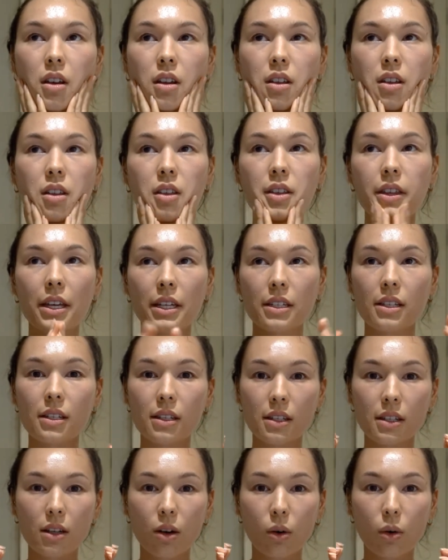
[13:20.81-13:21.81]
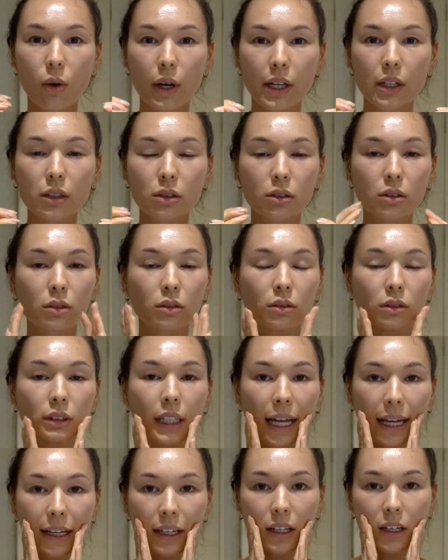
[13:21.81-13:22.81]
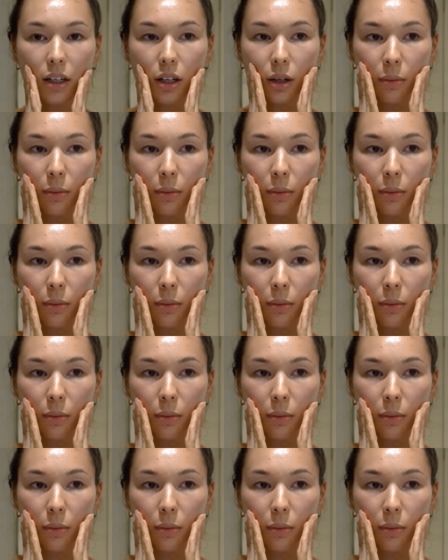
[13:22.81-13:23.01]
this oil like